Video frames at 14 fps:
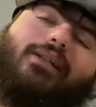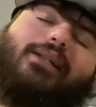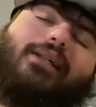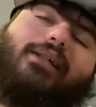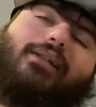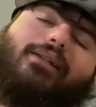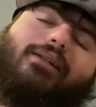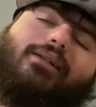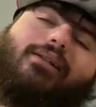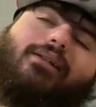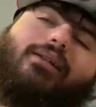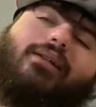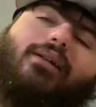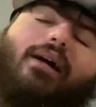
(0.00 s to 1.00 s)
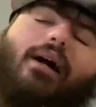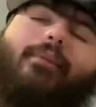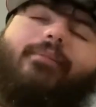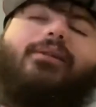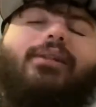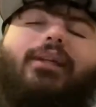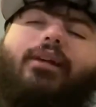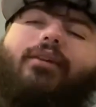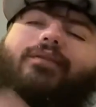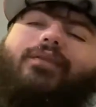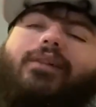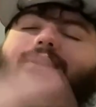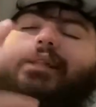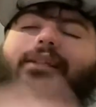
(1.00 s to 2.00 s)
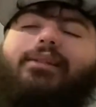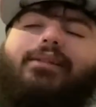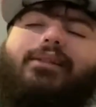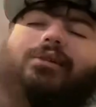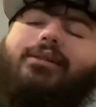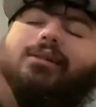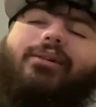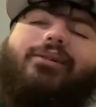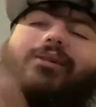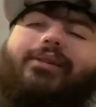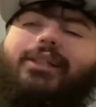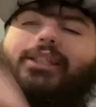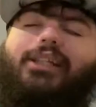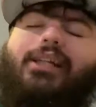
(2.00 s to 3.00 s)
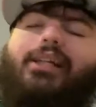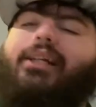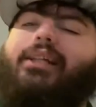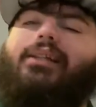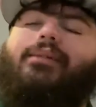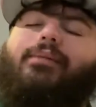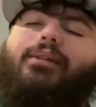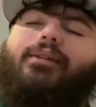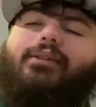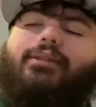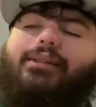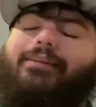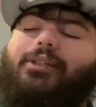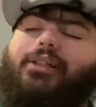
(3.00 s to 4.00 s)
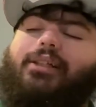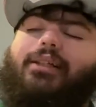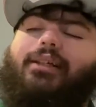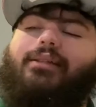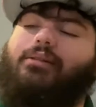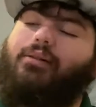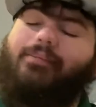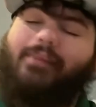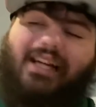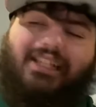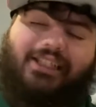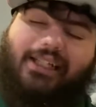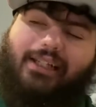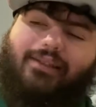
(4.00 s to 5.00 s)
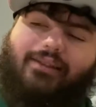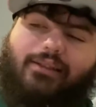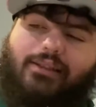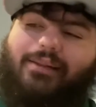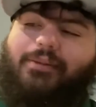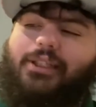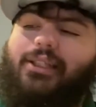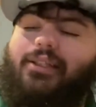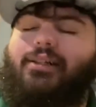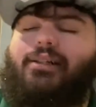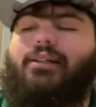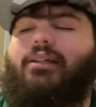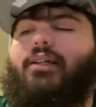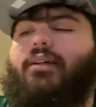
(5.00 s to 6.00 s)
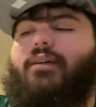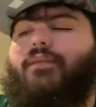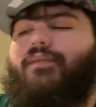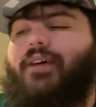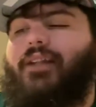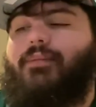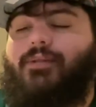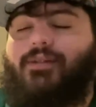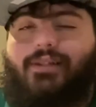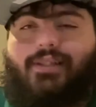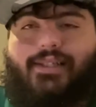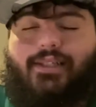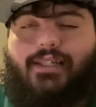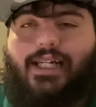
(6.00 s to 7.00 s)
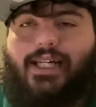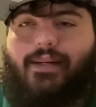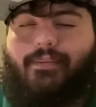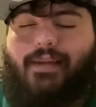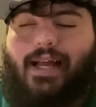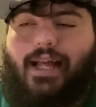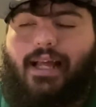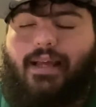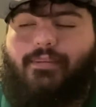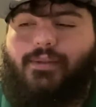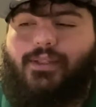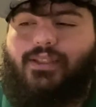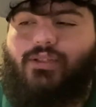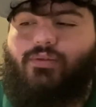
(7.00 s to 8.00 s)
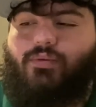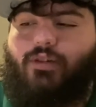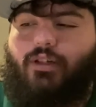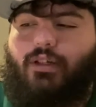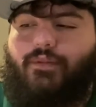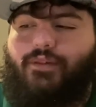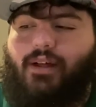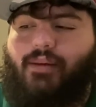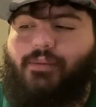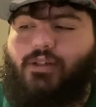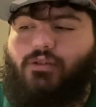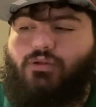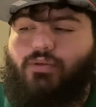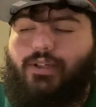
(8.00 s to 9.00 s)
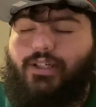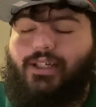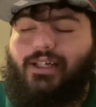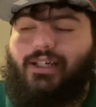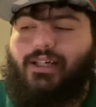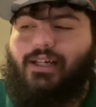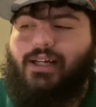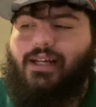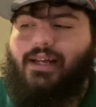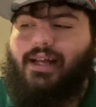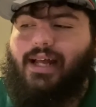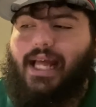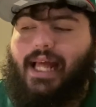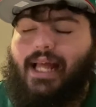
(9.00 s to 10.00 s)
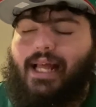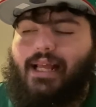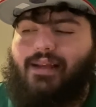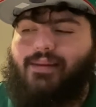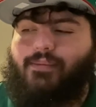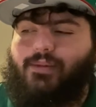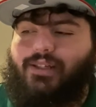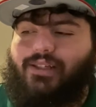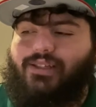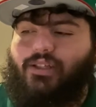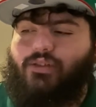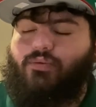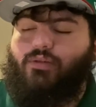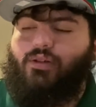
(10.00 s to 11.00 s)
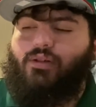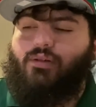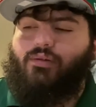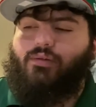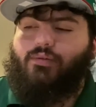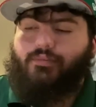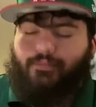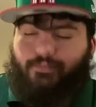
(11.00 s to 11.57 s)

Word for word: I think. I'm gonna leave the link to the all his shit in the, description, link to all my shit in the description. Follow me on Instagram at AMoney610. Follow me on Twitter at AMoney610.